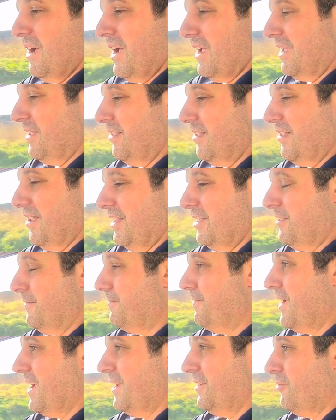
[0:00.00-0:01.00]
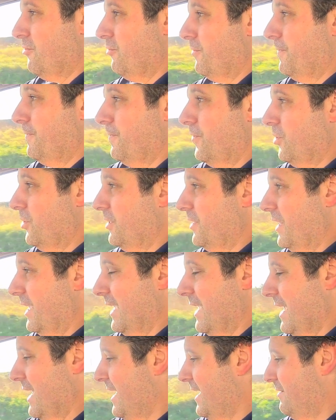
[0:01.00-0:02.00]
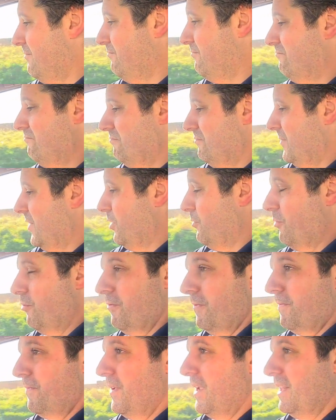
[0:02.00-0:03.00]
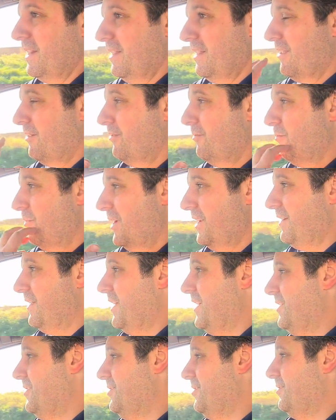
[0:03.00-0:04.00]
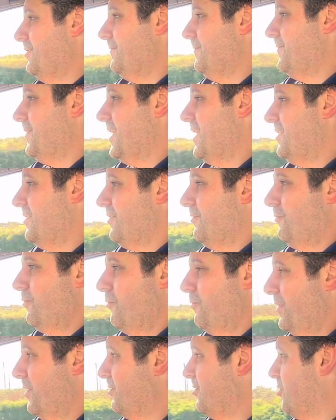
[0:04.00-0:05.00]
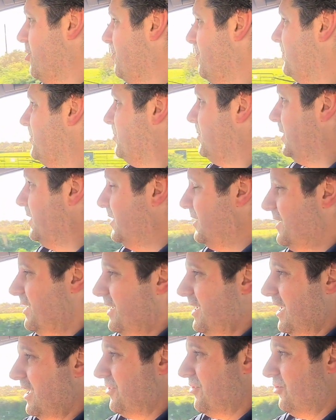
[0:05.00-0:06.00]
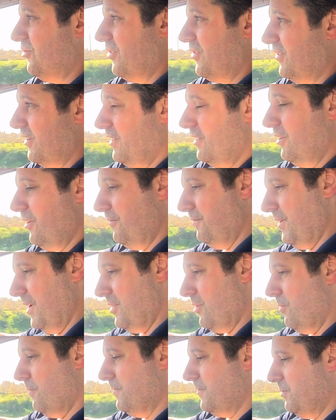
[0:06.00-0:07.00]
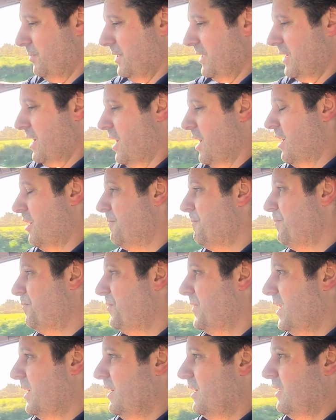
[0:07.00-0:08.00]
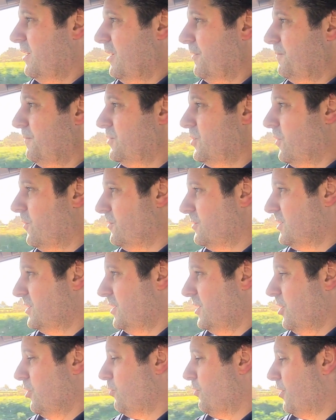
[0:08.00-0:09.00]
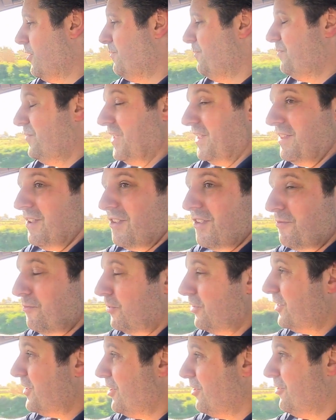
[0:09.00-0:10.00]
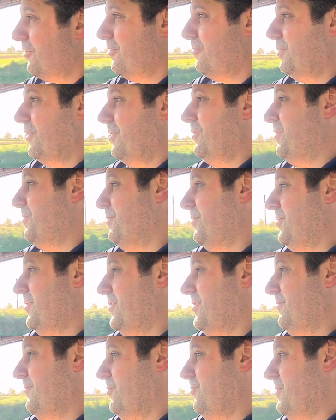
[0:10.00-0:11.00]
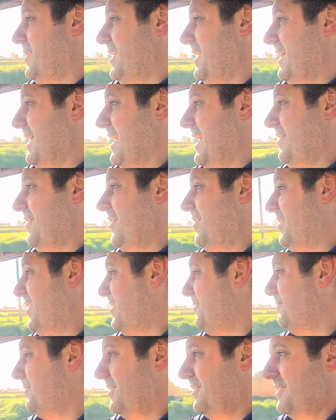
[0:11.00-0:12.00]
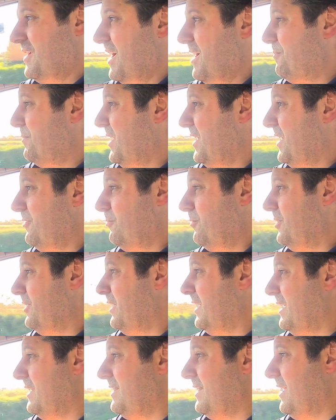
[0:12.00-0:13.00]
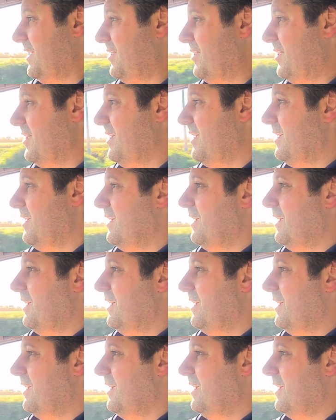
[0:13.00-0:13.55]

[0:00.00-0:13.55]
I can set the fan going full, and again, you won't feel the wind hitting you in the face. It won't be uncomfortable. It's just a lovely, comfortable car. Now, from talking to the owner, and this is one of the other plus points of owning a Lexus, even a top-end one like this,